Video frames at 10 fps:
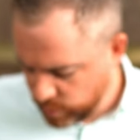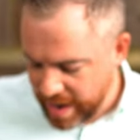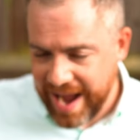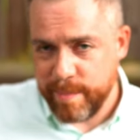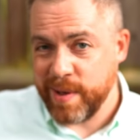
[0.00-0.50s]

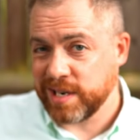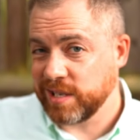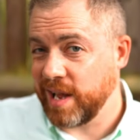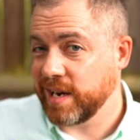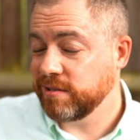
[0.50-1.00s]
why I
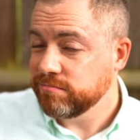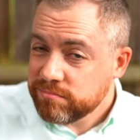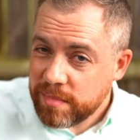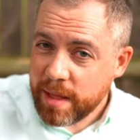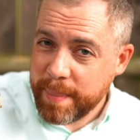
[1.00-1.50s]
picked like
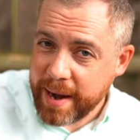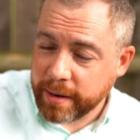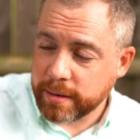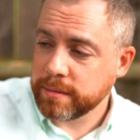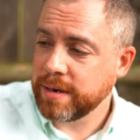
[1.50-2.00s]
the
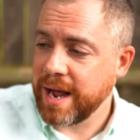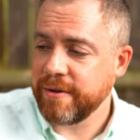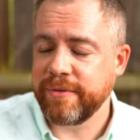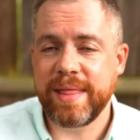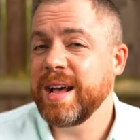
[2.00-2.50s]
Bayer
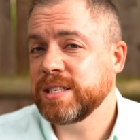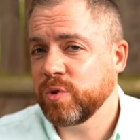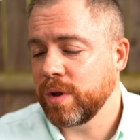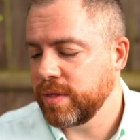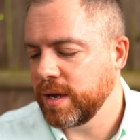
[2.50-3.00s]
knife and that
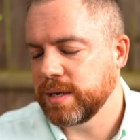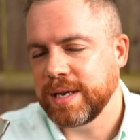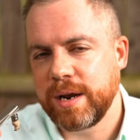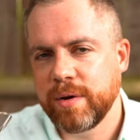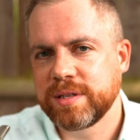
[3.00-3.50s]
sort of thing because
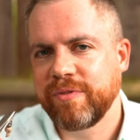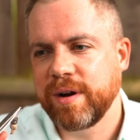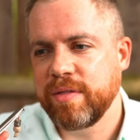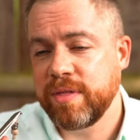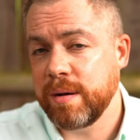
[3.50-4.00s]
I know it's
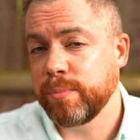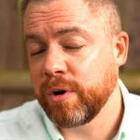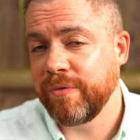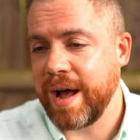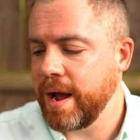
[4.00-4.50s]
very thin
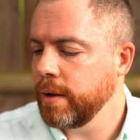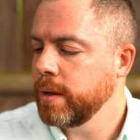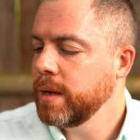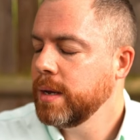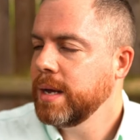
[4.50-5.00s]
profile
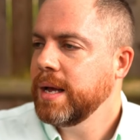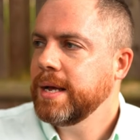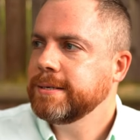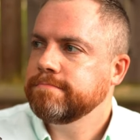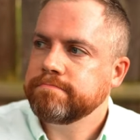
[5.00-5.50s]

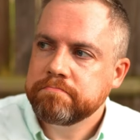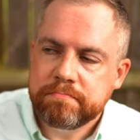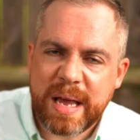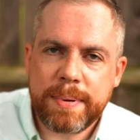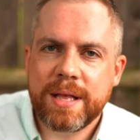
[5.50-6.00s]

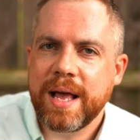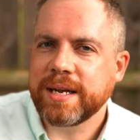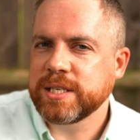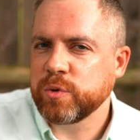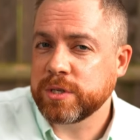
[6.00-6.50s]
maybe
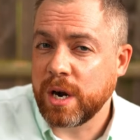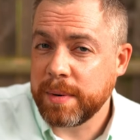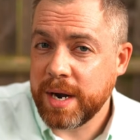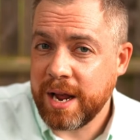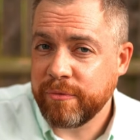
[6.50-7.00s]
like a Swiss
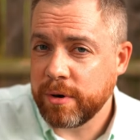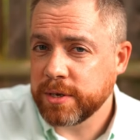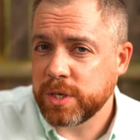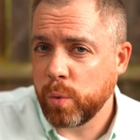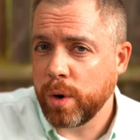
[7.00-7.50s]
Army knife would
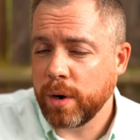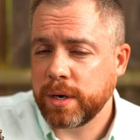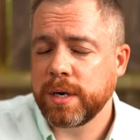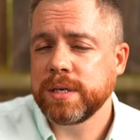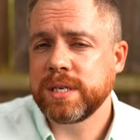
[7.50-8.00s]
also
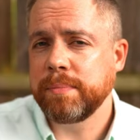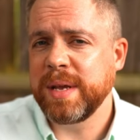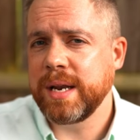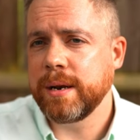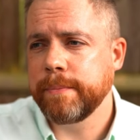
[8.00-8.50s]
work
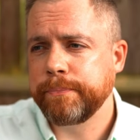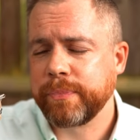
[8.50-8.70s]
something